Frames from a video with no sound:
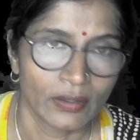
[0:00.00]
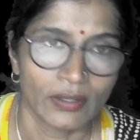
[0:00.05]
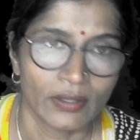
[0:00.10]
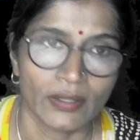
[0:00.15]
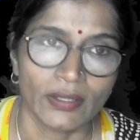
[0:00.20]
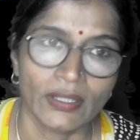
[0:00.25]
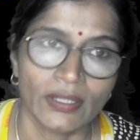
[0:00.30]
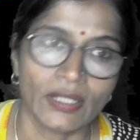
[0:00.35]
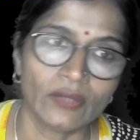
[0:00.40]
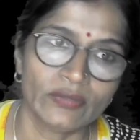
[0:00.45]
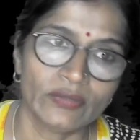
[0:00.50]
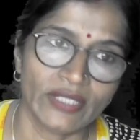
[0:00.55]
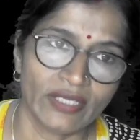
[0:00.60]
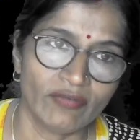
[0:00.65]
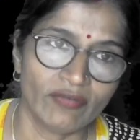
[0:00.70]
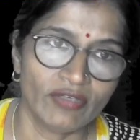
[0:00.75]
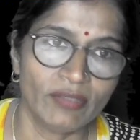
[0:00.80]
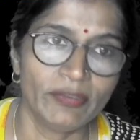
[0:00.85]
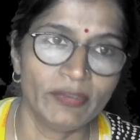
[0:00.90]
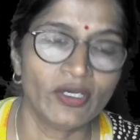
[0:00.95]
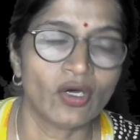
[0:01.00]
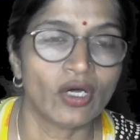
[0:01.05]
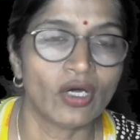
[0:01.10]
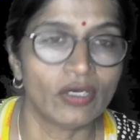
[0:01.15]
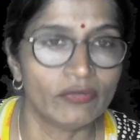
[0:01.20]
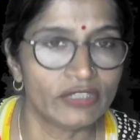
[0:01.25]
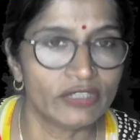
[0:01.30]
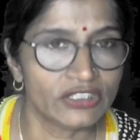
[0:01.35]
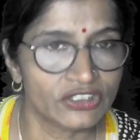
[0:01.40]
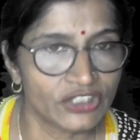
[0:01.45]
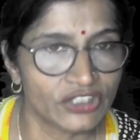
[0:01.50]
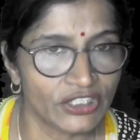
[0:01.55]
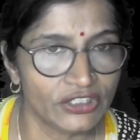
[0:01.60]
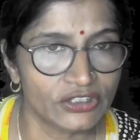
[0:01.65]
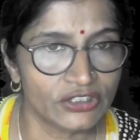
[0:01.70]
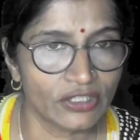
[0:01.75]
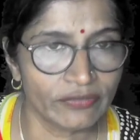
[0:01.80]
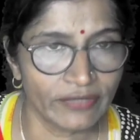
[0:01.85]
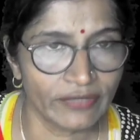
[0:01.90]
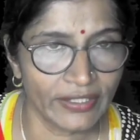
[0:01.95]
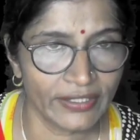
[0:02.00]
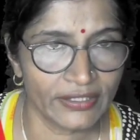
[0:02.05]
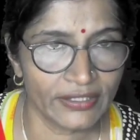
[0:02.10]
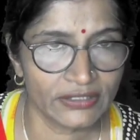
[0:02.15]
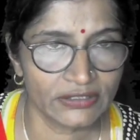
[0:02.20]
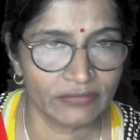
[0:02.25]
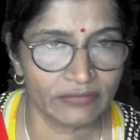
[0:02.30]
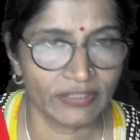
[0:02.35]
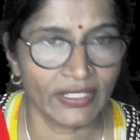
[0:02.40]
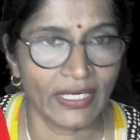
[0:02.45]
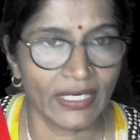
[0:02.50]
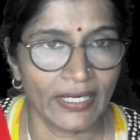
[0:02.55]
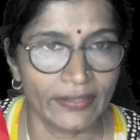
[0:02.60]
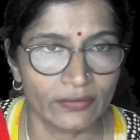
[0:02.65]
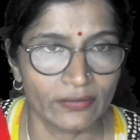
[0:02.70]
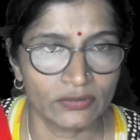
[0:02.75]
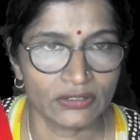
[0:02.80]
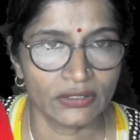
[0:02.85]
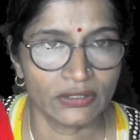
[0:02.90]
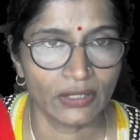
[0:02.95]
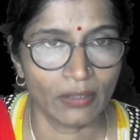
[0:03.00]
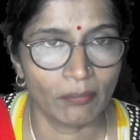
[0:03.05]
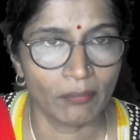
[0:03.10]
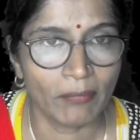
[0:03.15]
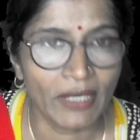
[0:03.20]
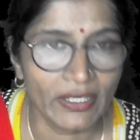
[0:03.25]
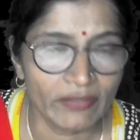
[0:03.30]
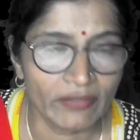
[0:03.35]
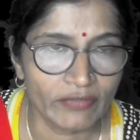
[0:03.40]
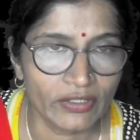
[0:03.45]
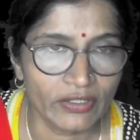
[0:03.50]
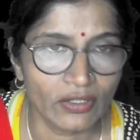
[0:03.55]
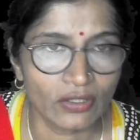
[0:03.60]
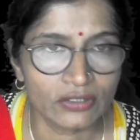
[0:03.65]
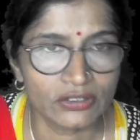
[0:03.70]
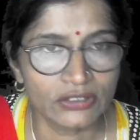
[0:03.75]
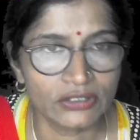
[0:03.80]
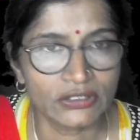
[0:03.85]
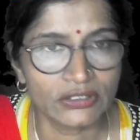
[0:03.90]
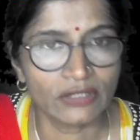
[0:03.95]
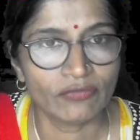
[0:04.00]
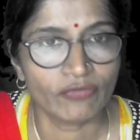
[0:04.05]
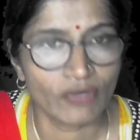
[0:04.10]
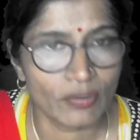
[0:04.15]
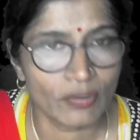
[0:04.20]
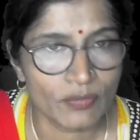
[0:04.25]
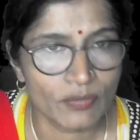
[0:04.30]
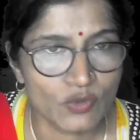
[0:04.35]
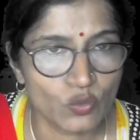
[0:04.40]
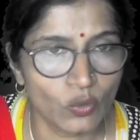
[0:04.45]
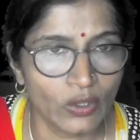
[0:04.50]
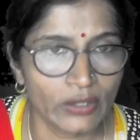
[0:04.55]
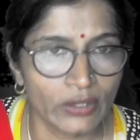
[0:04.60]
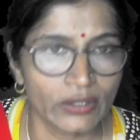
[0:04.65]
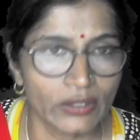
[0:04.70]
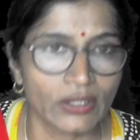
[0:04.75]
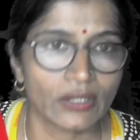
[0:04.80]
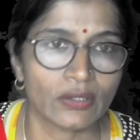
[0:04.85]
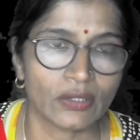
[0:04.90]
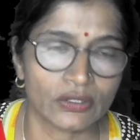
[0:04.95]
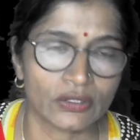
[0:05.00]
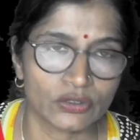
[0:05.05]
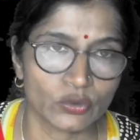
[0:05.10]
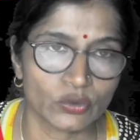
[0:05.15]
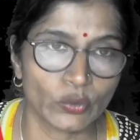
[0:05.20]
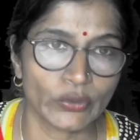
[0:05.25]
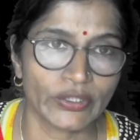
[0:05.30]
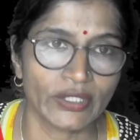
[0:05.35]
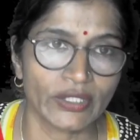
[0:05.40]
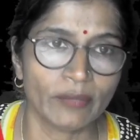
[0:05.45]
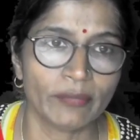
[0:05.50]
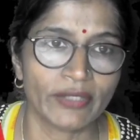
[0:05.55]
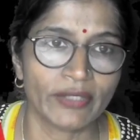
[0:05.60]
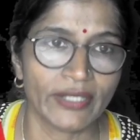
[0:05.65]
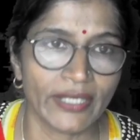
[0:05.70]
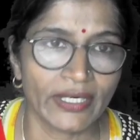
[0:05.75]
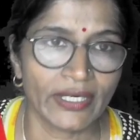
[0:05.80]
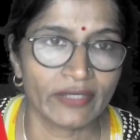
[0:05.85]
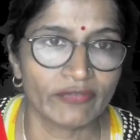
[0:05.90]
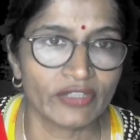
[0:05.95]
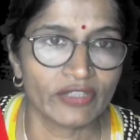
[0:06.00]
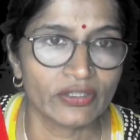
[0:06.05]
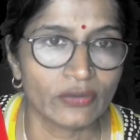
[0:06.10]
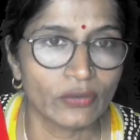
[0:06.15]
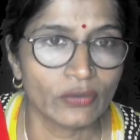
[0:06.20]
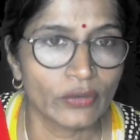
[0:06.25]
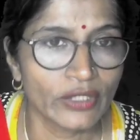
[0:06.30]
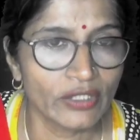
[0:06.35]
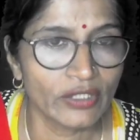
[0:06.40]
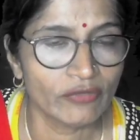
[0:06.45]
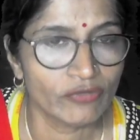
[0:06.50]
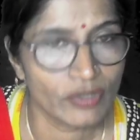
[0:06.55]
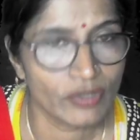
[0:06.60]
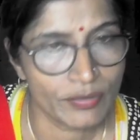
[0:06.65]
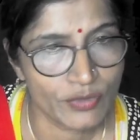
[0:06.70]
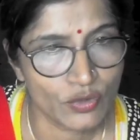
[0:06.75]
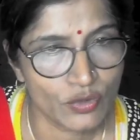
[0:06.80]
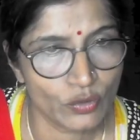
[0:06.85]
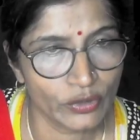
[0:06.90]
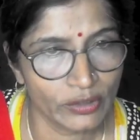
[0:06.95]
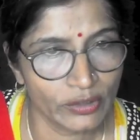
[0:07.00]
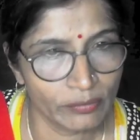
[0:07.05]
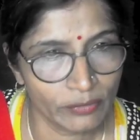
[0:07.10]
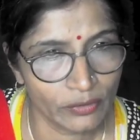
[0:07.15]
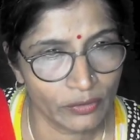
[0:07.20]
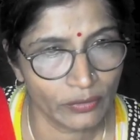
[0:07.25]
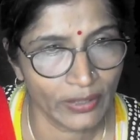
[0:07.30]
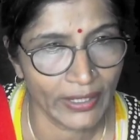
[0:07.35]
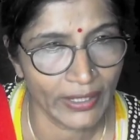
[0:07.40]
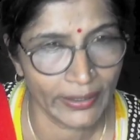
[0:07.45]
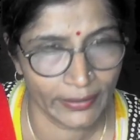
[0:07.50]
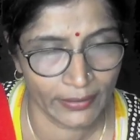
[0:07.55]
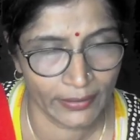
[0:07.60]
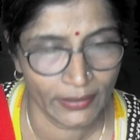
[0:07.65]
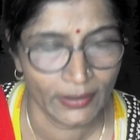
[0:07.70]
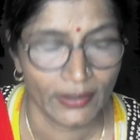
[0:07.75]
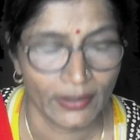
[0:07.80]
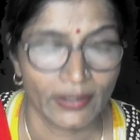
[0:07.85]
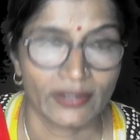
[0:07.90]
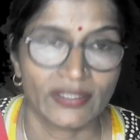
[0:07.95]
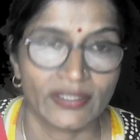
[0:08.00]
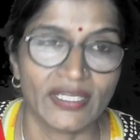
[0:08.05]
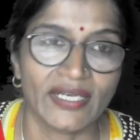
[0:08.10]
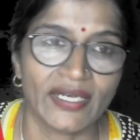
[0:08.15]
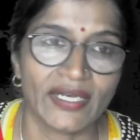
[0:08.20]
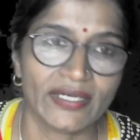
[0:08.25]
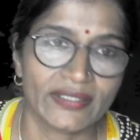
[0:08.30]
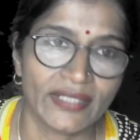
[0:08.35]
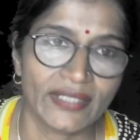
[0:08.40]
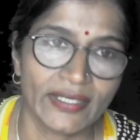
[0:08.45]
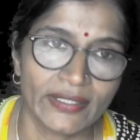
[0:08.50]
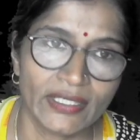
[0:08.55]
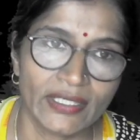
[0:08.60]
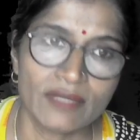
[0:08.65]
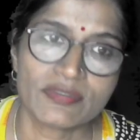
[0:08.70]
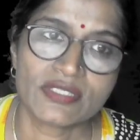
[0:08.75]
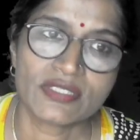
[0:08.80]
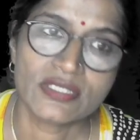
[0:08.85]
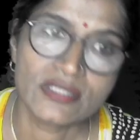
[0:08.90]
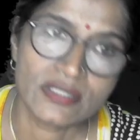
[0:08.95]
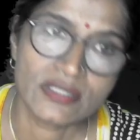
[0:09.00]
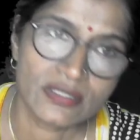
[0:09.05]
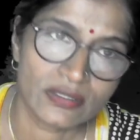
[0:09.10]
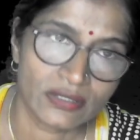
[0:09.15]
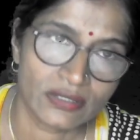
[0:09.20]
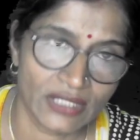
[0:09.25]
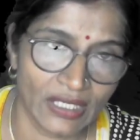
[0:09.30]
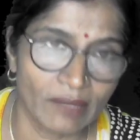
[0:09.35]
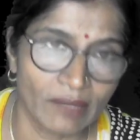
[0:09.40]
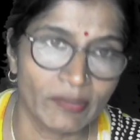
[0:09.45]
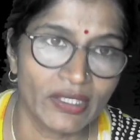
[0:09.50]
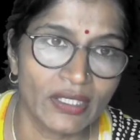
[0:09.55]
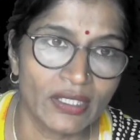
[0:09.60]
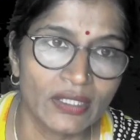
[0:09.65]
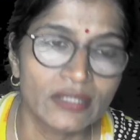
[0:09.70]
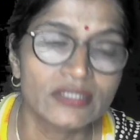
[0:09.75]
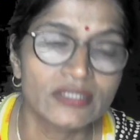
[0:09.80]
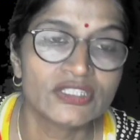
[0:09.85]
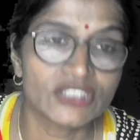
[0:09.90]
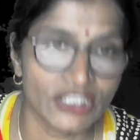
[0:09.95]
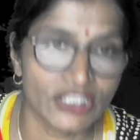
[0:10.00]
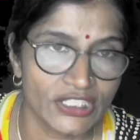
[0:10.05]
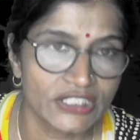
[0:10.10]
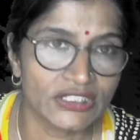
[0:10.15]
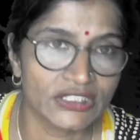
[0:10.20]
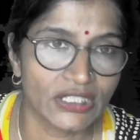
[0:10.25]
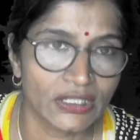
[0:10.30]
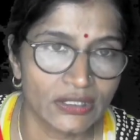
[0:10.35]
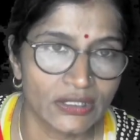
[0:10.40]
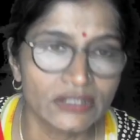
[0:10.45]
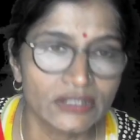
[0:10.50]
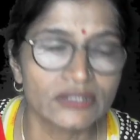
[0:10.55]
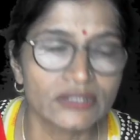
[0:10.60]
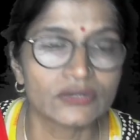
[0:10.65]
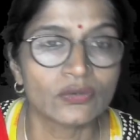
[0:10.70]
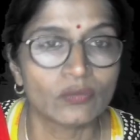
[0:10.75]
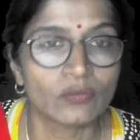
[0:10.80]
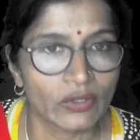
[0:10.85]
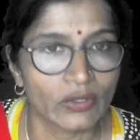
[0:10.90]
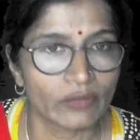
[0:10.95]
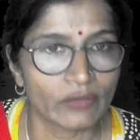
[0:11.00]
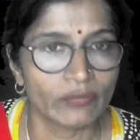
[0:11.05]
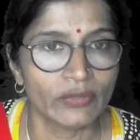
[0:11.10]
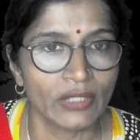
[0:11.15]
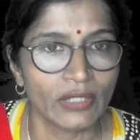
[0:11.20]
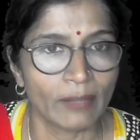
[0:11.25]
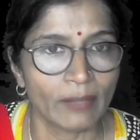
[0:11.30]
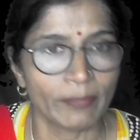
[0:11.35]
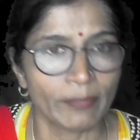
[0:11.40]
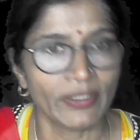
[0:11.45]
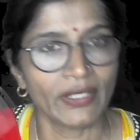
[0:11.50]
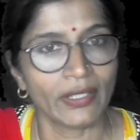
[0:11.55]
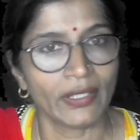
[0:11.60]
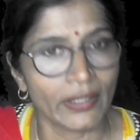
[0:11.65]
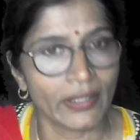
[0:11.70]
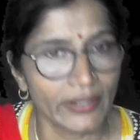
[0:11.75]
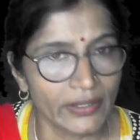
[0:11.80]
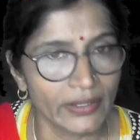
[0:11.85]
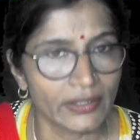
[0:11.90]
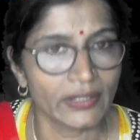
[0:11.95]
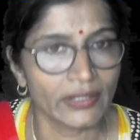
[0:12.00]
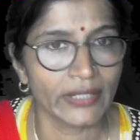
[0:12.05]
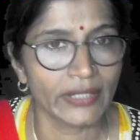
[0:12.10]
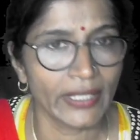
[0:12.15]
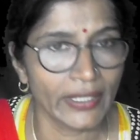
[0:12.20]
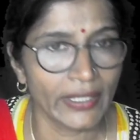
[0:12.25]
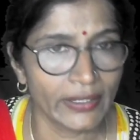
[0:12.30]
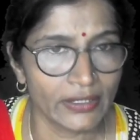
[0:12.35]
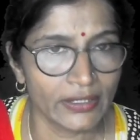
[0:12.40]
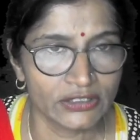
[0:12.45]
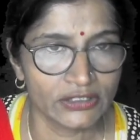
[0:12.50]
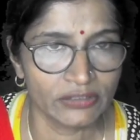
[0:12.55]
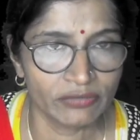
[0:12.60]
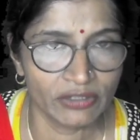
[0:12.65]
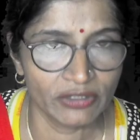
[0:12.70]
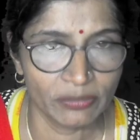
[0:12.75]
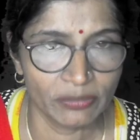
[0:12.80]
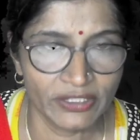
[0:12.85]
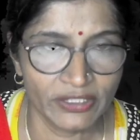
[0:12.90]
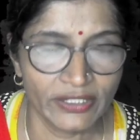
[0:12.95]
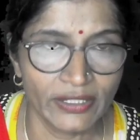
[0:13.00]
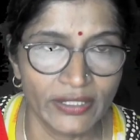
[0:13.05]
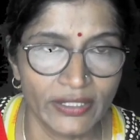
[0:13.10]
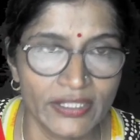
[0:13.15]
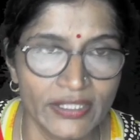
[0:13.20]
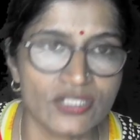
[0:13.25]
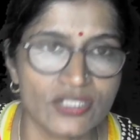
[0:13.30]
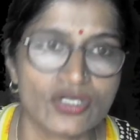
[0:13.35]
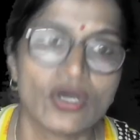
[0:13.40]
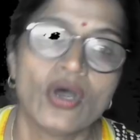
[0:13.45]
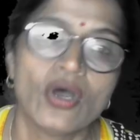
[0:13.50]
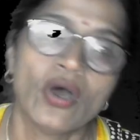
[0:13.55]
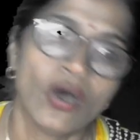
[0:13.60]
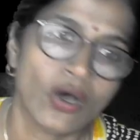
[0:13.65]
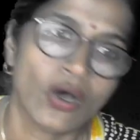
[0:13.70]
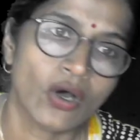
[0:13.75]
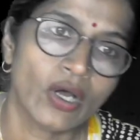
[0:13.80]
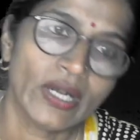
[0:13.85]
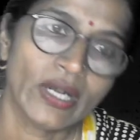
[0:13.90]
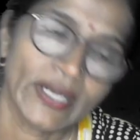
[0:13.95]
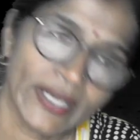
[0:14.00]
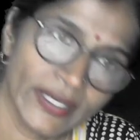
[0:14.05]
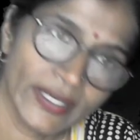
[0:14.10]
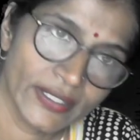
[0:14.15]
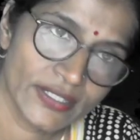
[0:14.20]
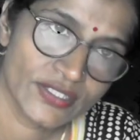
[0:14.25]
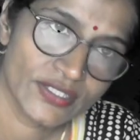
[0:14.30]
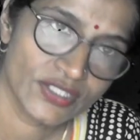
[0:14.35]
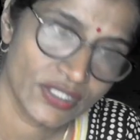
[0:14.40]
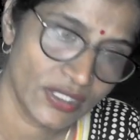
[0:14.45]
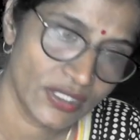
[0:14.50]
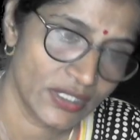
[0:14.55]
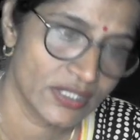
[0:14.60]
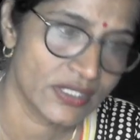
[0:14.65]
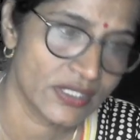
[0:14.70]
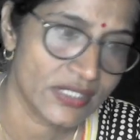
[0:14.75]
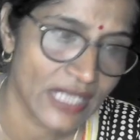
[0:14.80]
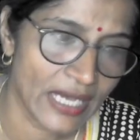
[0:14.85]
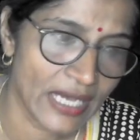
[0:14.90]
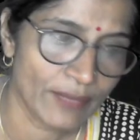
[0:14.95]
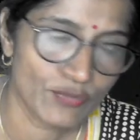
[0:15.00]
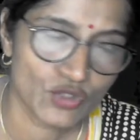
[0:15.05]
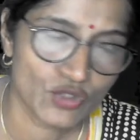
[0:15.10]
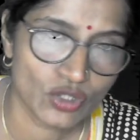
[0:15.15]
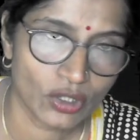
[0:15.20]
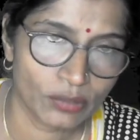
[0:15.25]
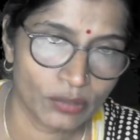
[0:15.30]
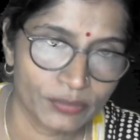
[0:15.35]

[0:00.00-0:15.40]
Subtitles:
Now there will be always change of energy when hydrogen combined with oxygen forms water, or sodium react with chlorine forms sodium chloride. Then at that time, since chemical change occurs, so what will happen? Either the energy will be released or energy is absorbed.